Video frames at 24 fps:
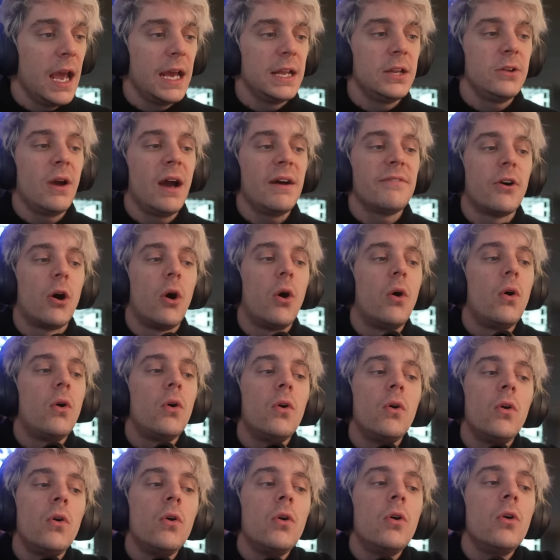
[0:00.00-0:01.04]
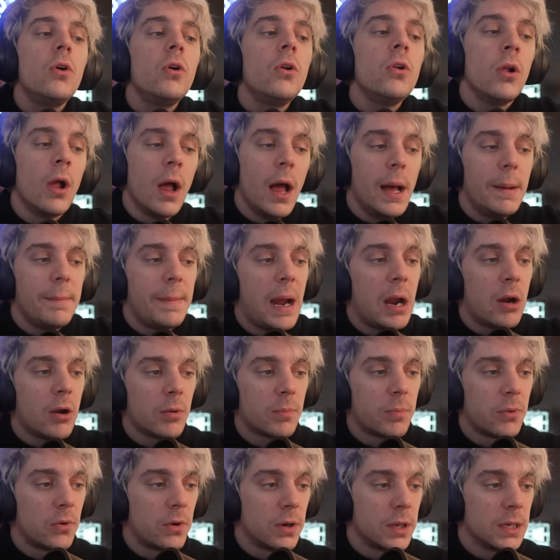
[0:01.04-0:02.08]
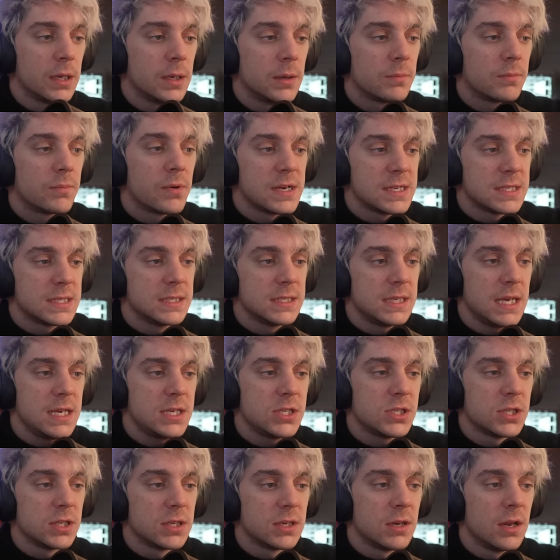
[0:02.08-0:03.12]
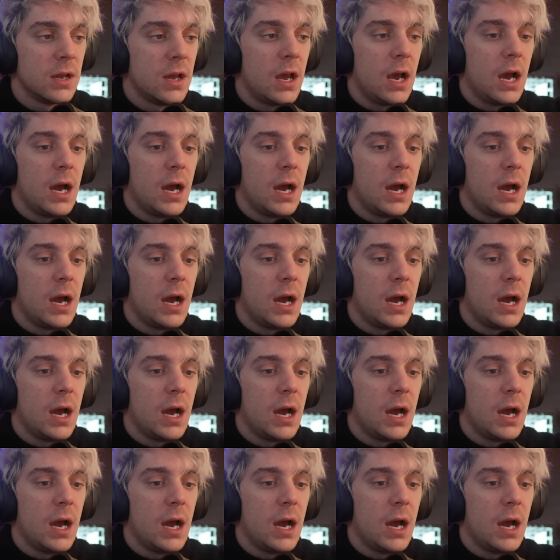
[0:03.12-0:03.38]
And you have a whole PowerPoint presentation